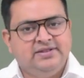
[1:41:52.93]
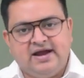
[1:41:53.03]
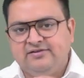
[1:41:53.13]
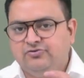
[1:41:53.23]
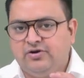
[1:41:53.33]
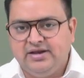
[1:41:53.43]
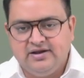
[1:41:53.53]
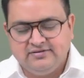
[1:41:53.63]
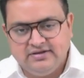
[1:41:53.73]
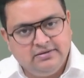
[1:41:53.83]
That is not in
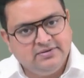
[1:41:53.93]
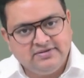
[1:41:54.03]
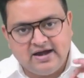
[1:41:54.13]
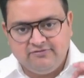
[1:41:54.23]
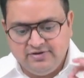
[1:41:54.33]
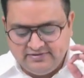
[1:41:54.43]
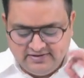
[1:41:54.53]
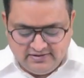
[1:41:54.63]
our syllabus. That we'll see